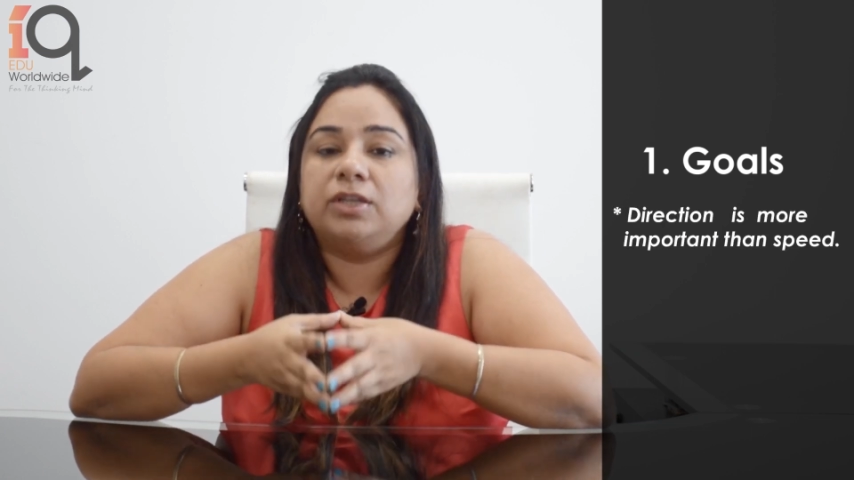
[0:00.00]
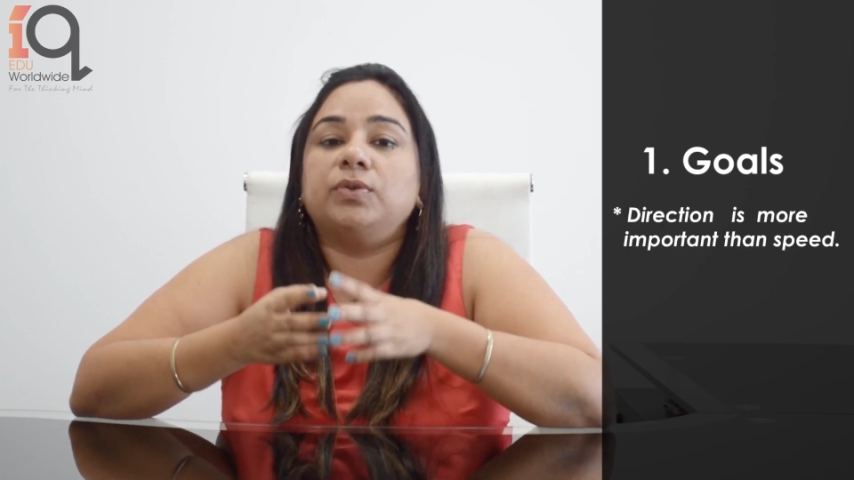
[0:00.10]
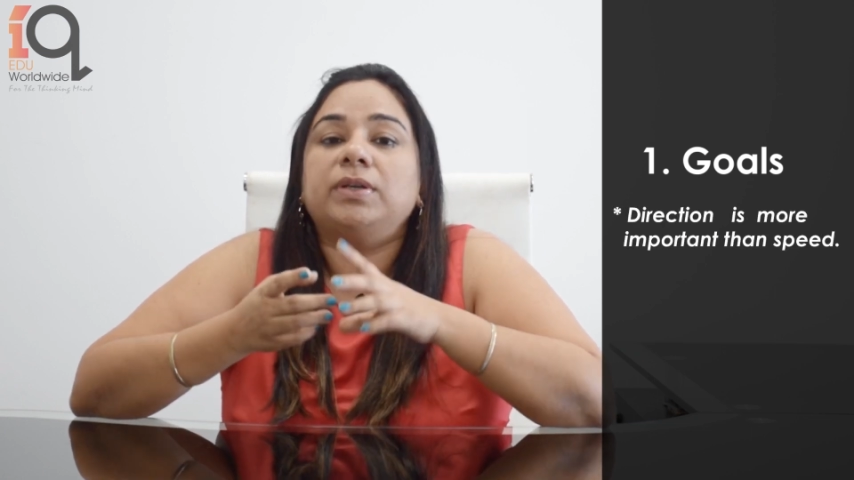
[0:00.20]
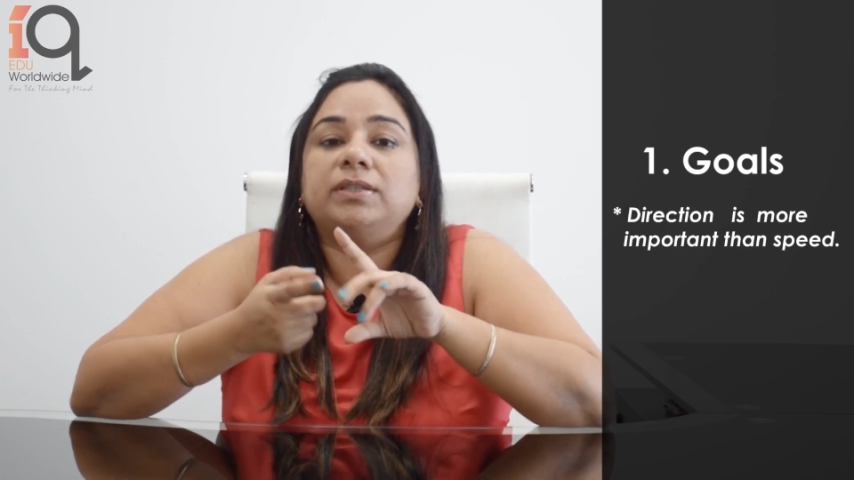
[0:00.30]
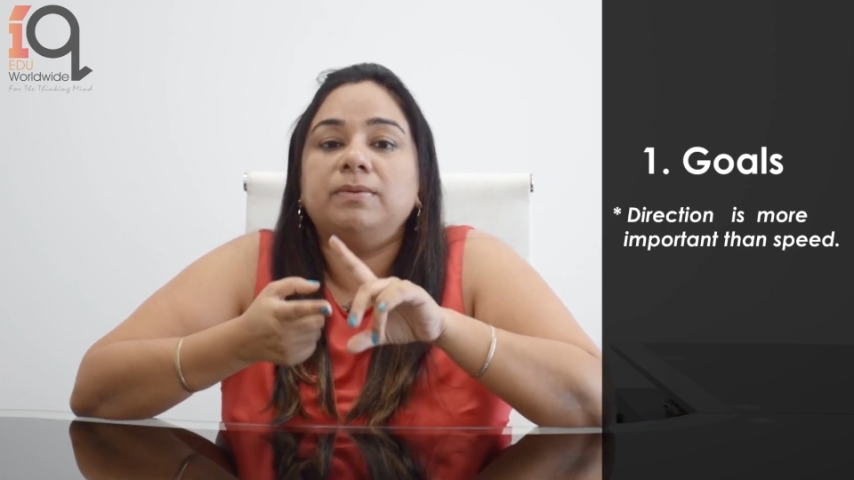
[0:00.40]

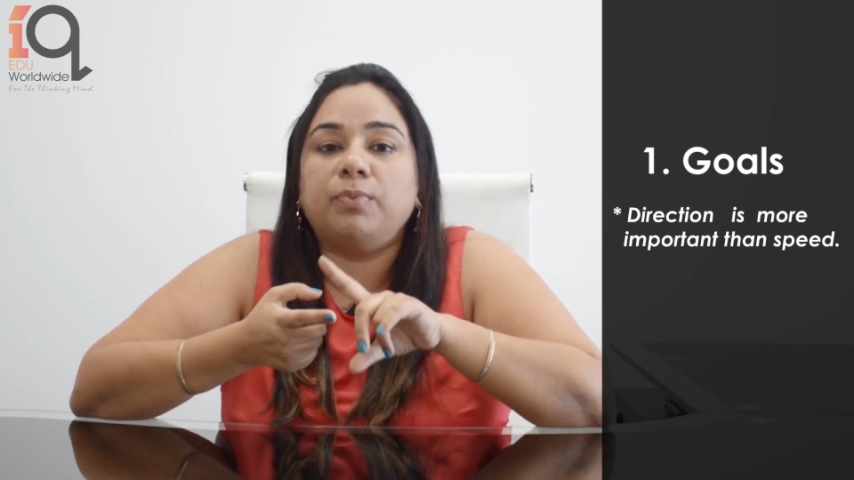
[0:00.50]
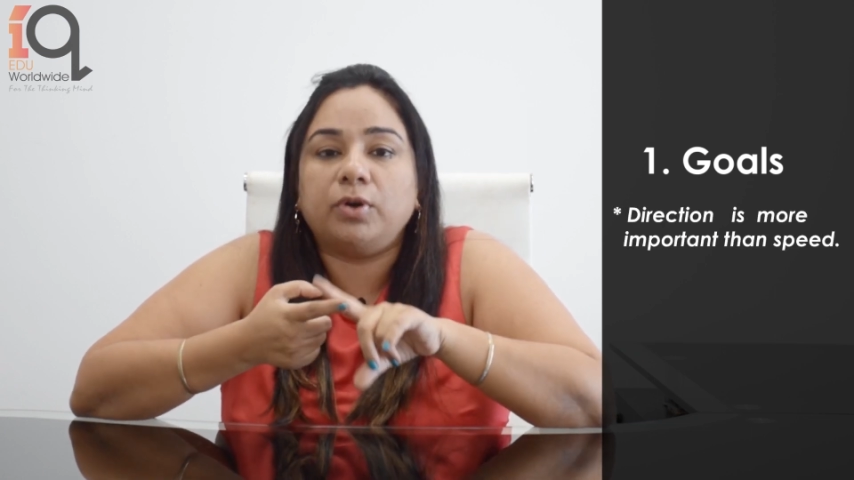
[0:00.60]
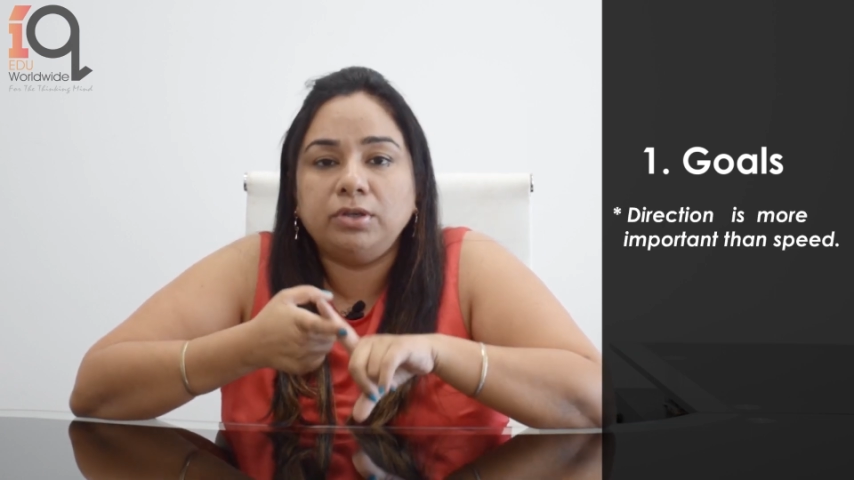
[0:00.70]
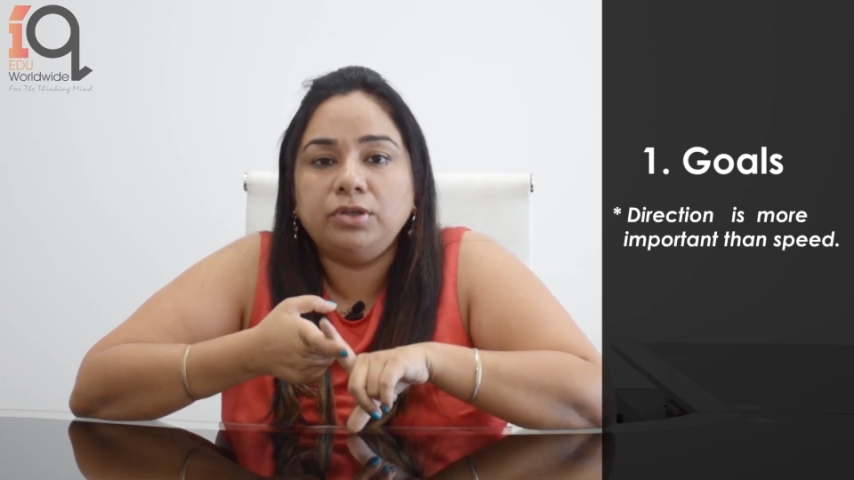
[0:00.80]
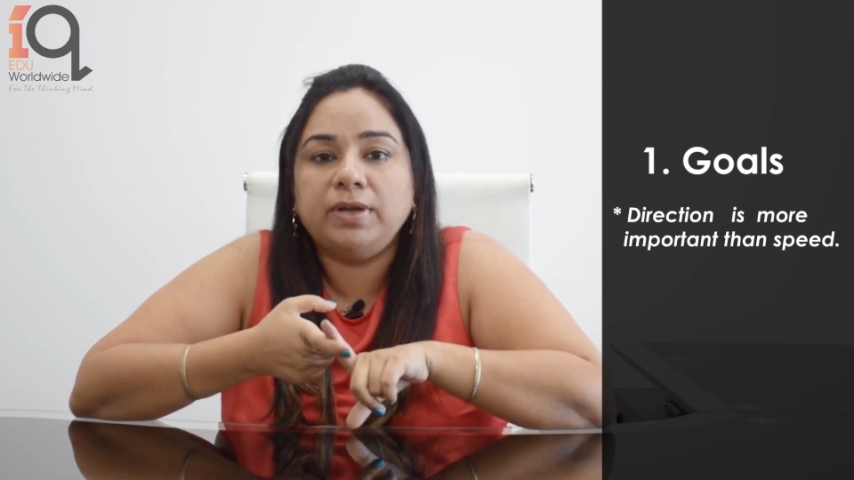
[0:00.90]
So it is
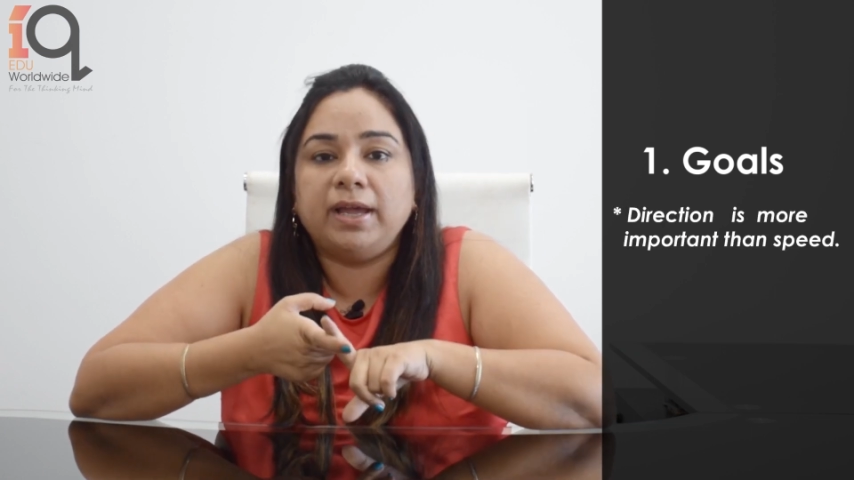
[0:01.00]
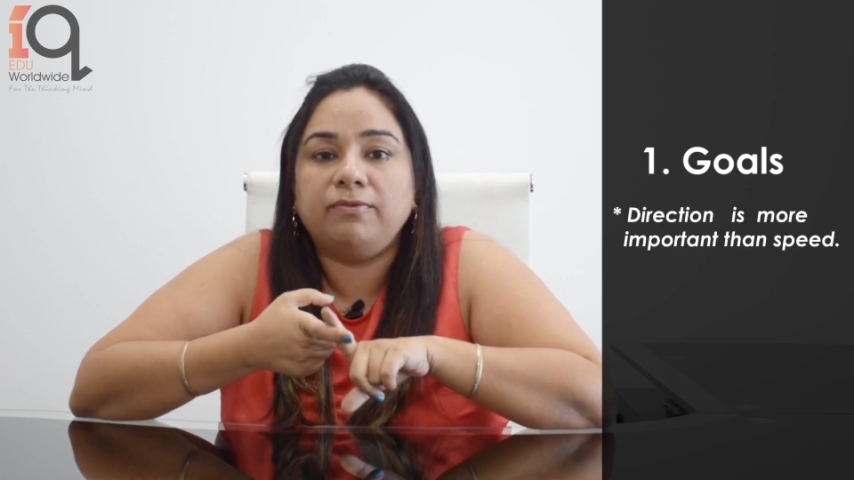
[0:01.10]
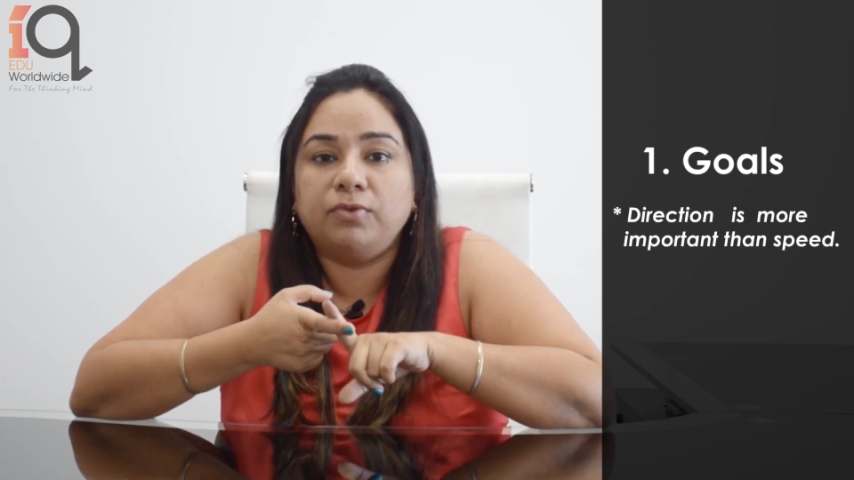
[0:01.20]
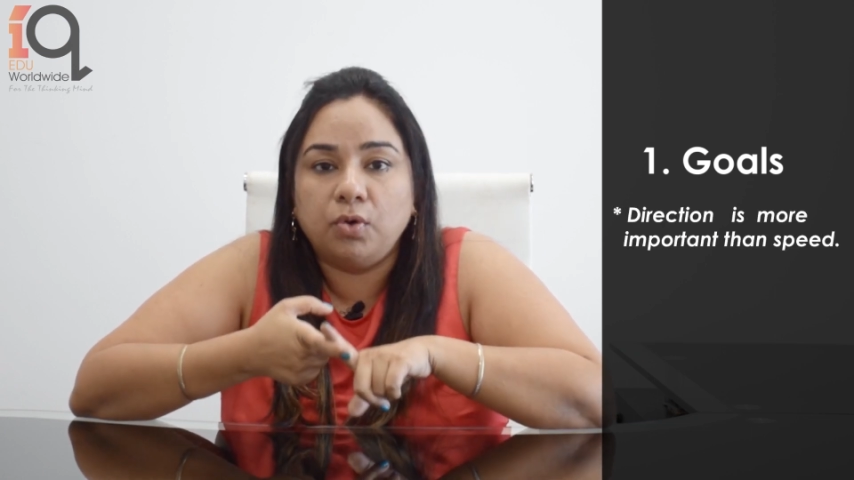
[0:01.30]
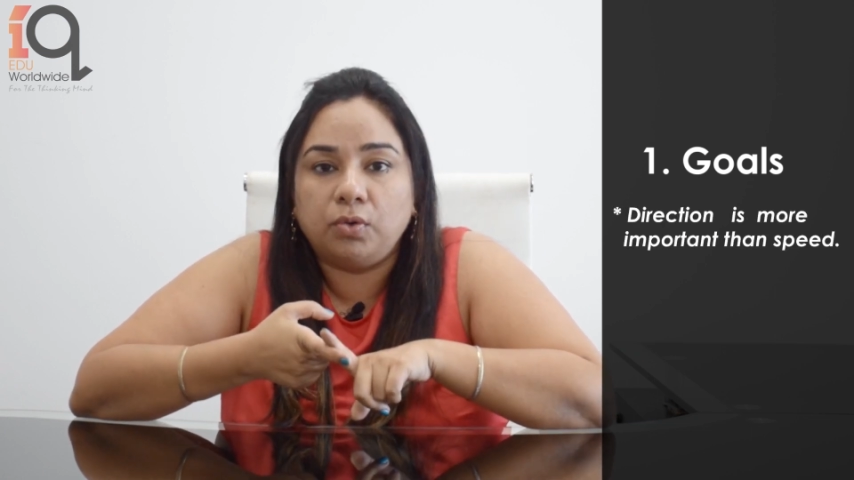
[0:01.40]
important to
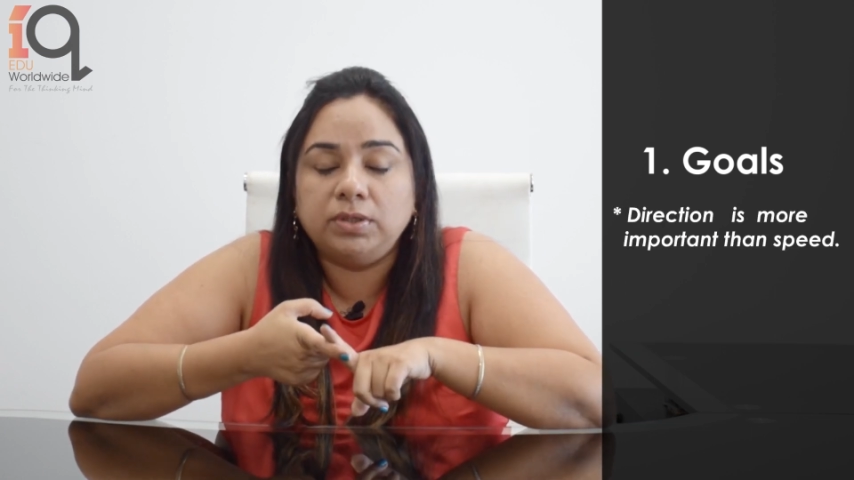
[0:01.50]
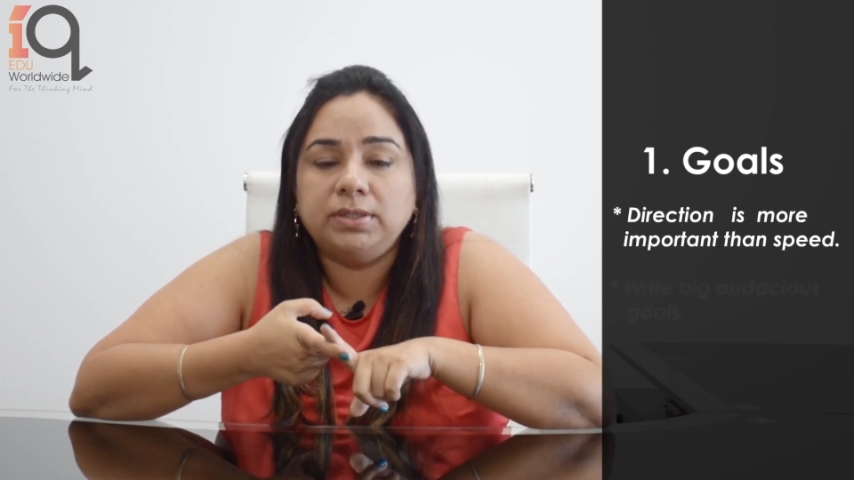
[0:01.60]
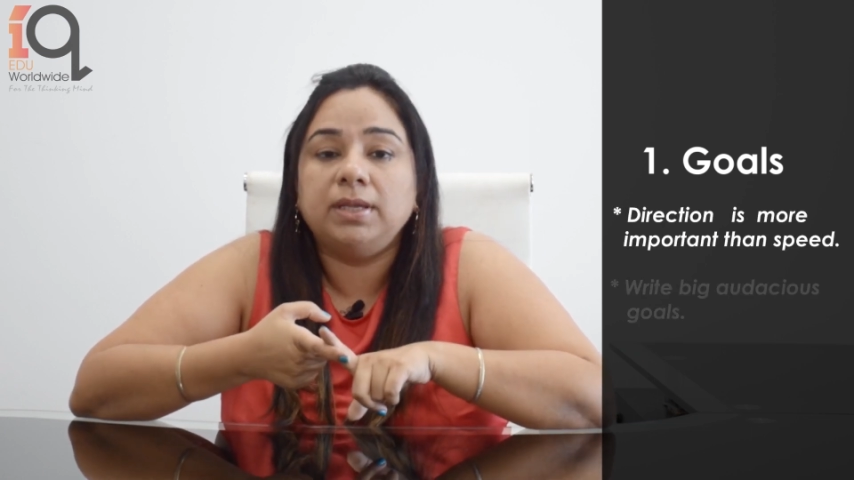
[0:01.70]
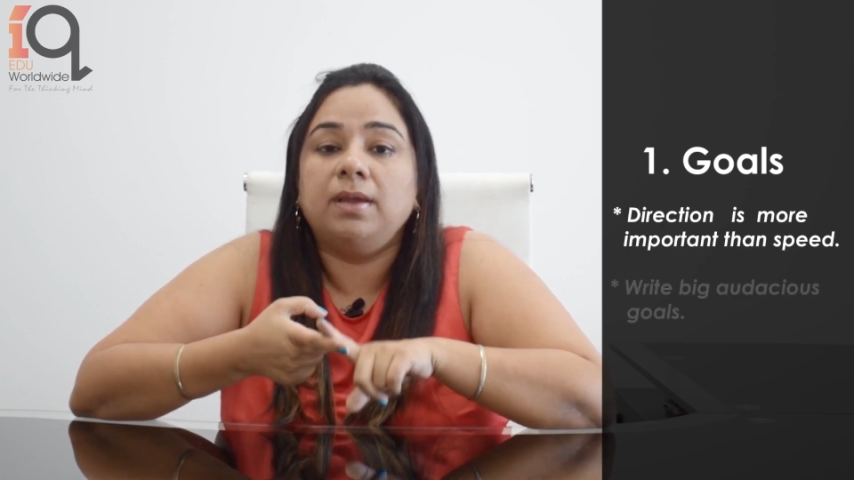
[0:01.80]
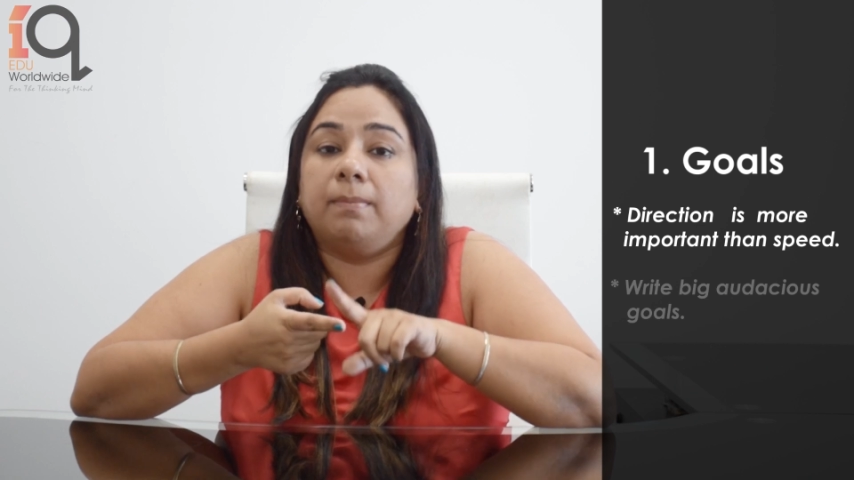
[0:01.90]
have goals,